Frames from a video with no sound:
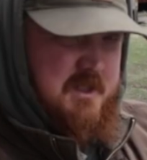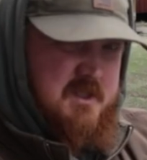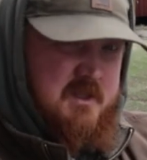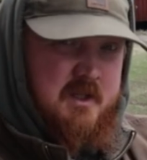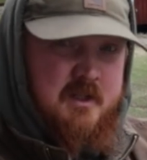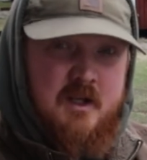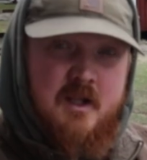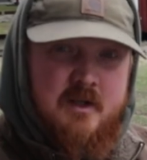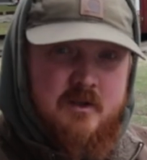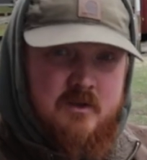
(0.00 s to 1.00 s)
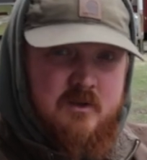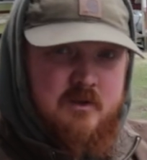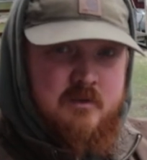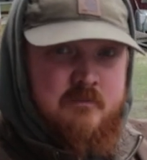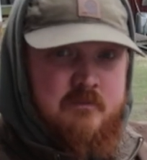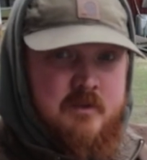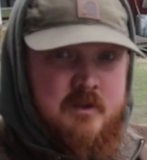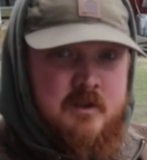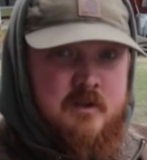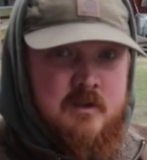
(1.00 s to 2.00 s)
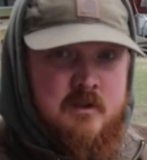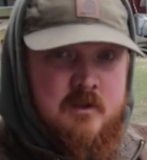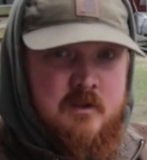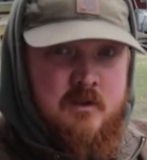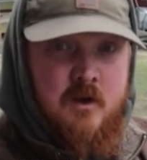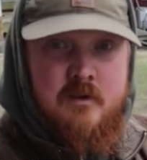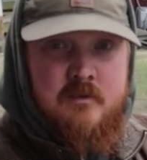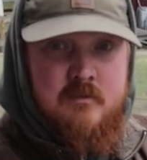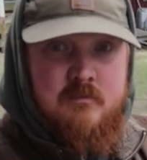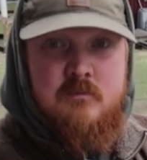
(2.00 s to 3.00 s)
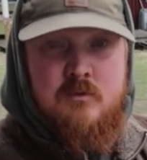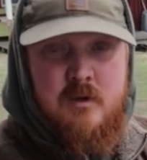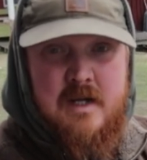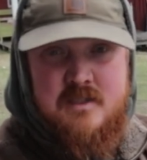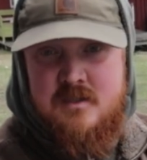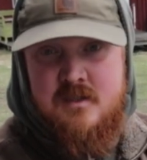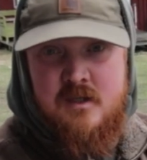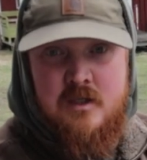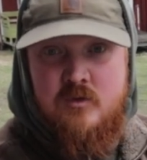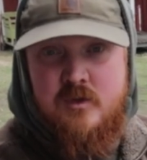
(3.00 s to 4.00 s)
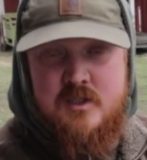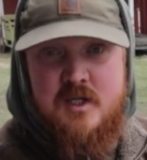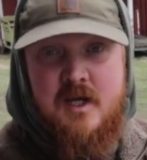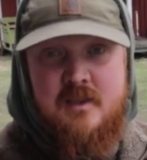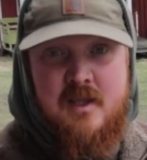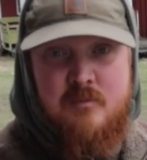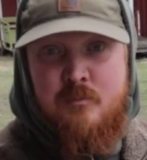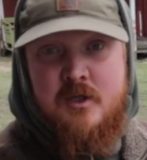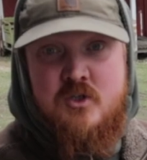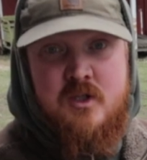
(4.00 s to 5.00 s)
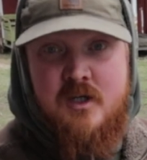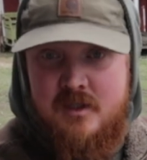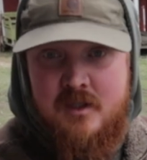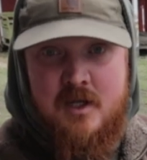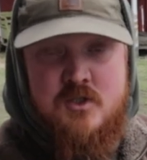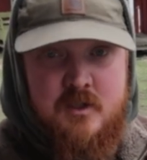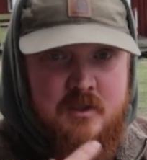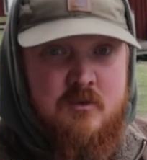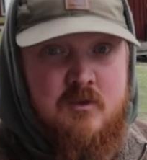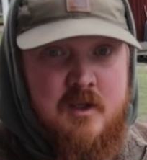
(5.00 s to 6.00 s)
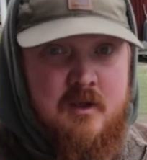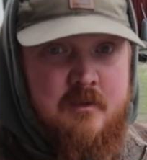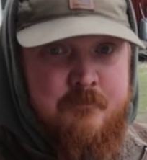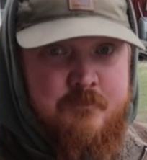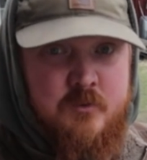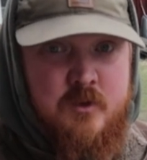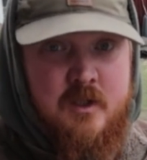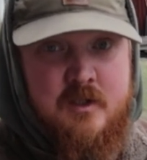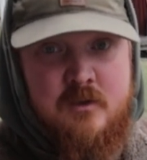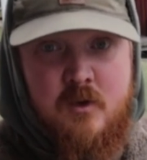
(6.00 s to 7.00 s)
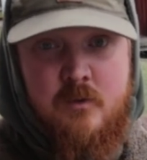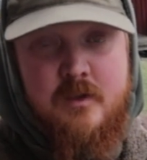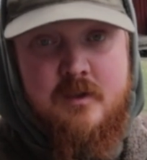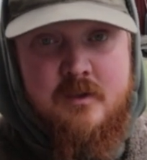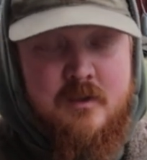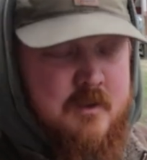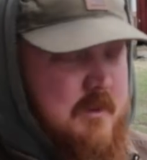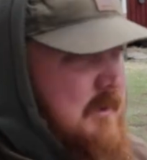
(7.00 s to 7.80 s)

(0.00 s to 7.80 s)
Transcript: this thick layer of lawn grass, so there's not that much that you actually need to till to get it going.